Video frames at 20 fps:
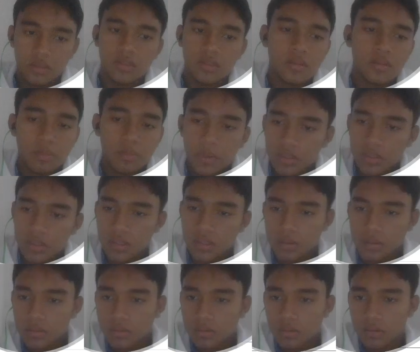is basic.
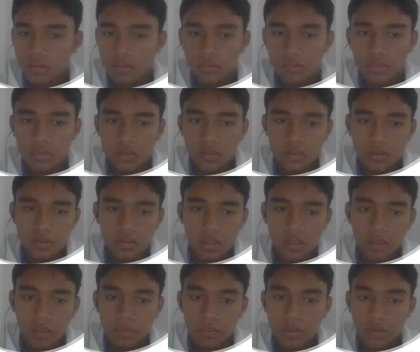So what
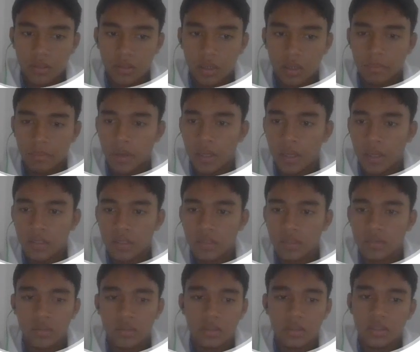I'm adding
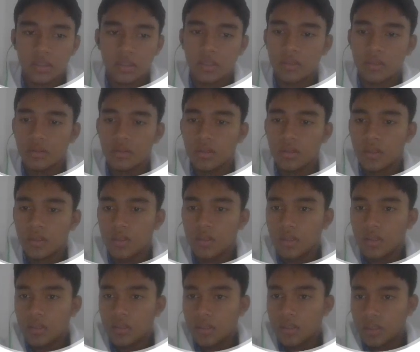inside here
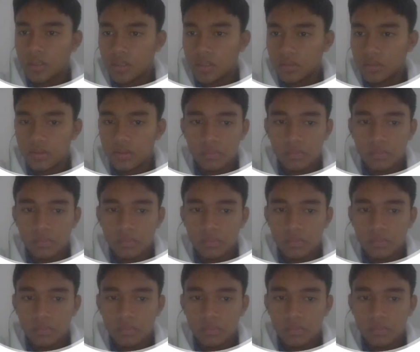is